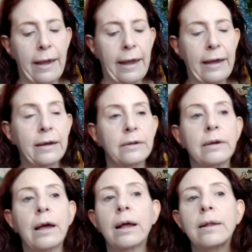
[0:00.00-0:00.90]

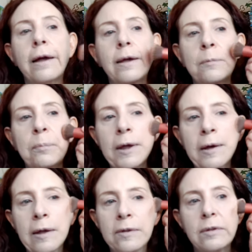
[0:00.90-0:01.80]
and I like it
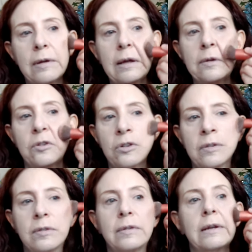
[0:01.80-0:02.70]
because it's
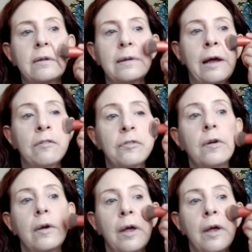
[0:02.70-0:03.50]
just dense enough